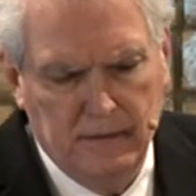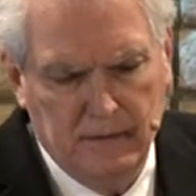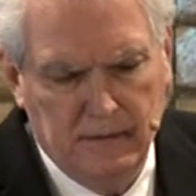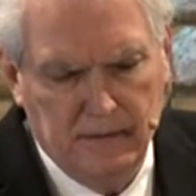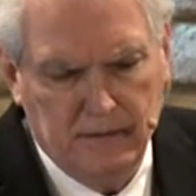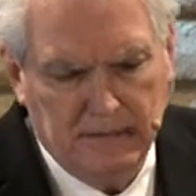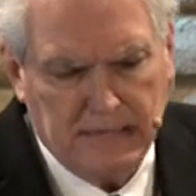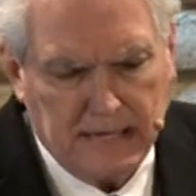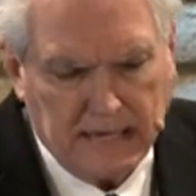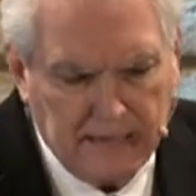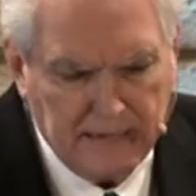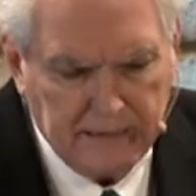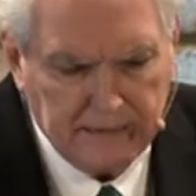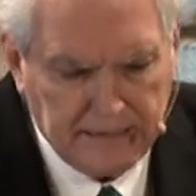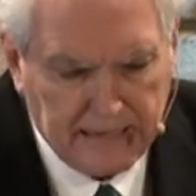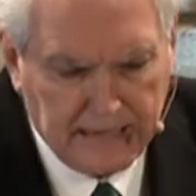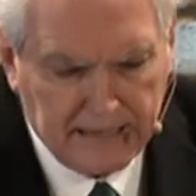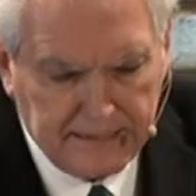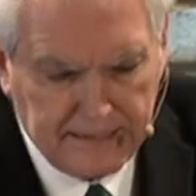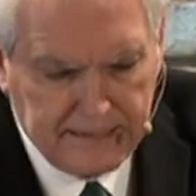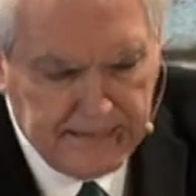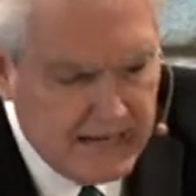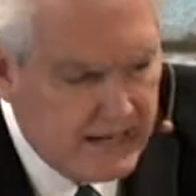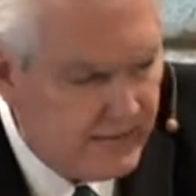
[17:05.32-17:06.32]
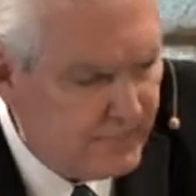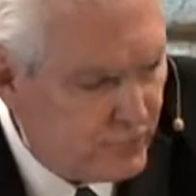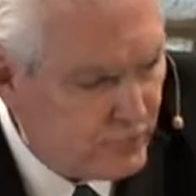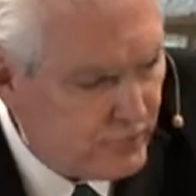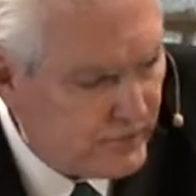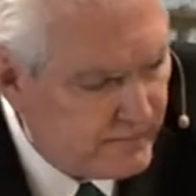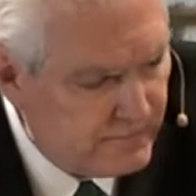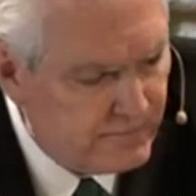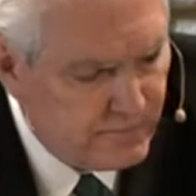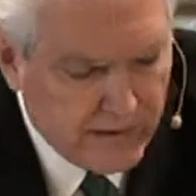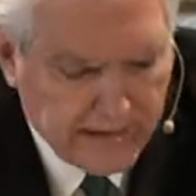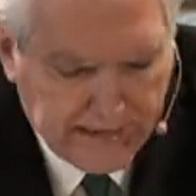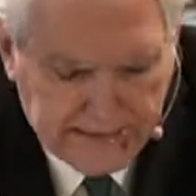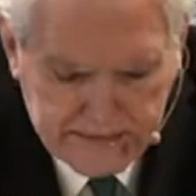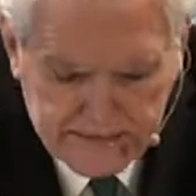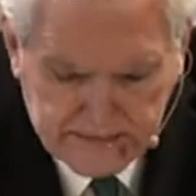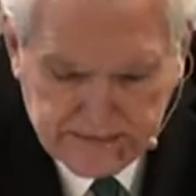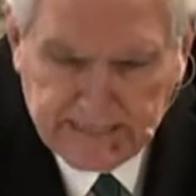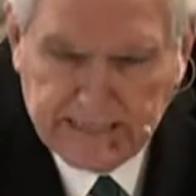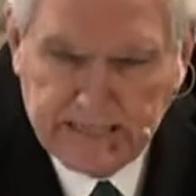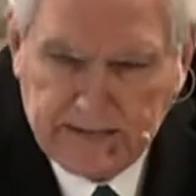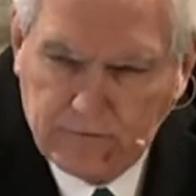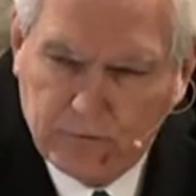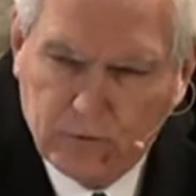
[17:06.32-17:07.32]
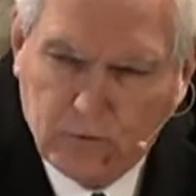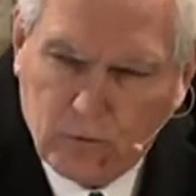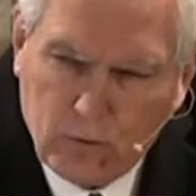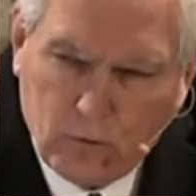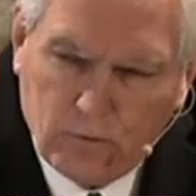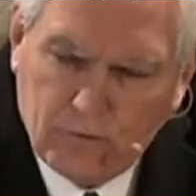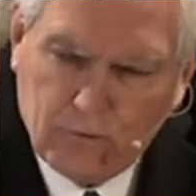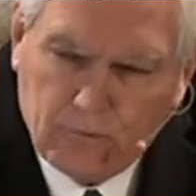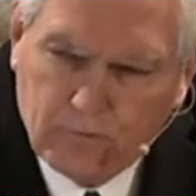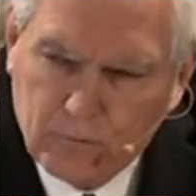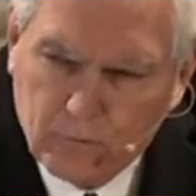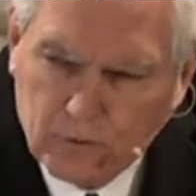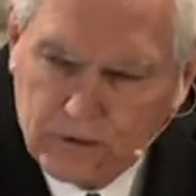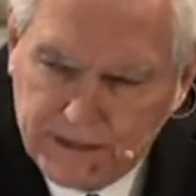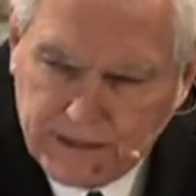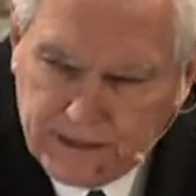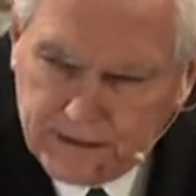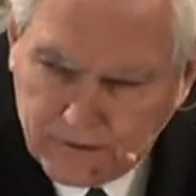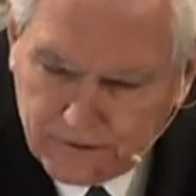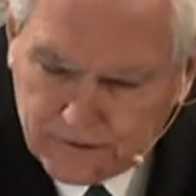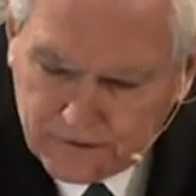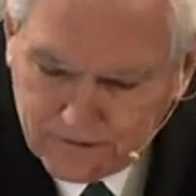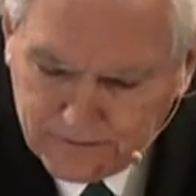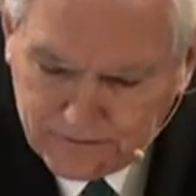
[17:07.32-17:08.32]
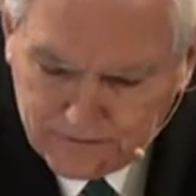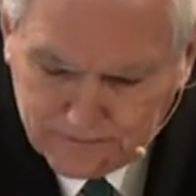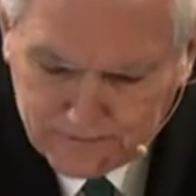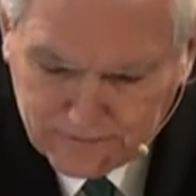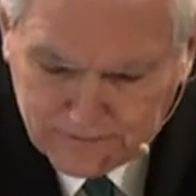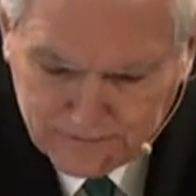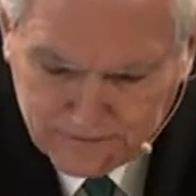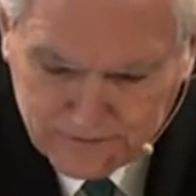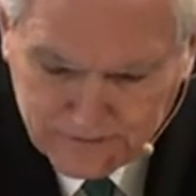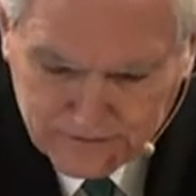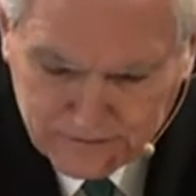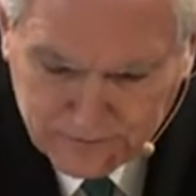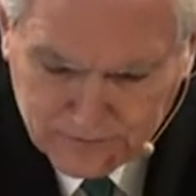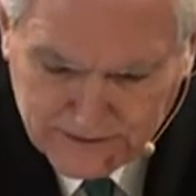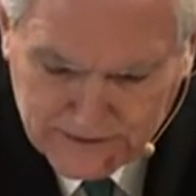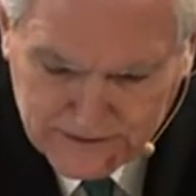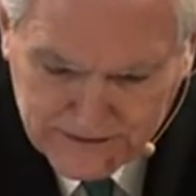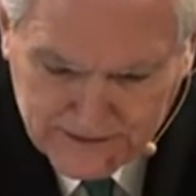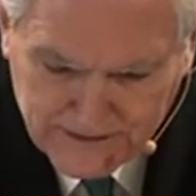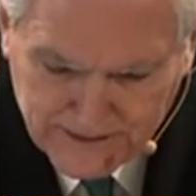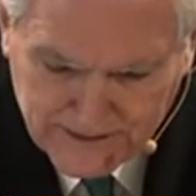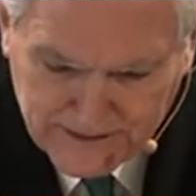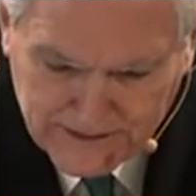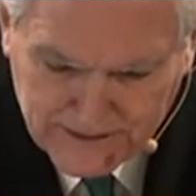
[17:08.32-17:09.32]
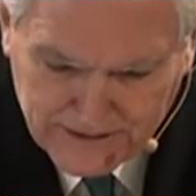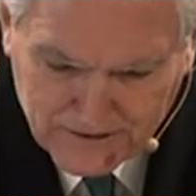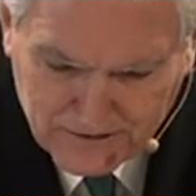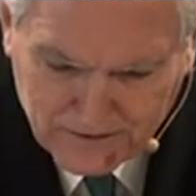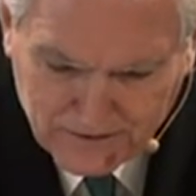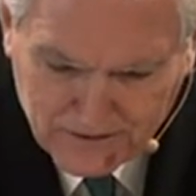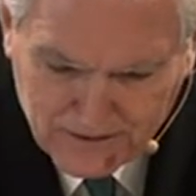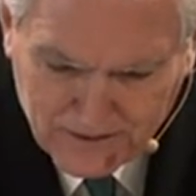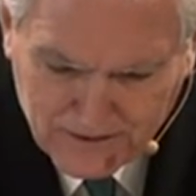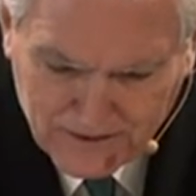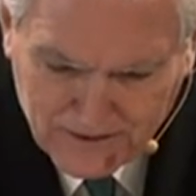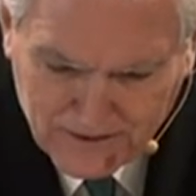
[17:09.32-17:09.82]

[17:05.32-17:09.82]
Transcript: God never invites evil over for dinner. That's what he's saying here.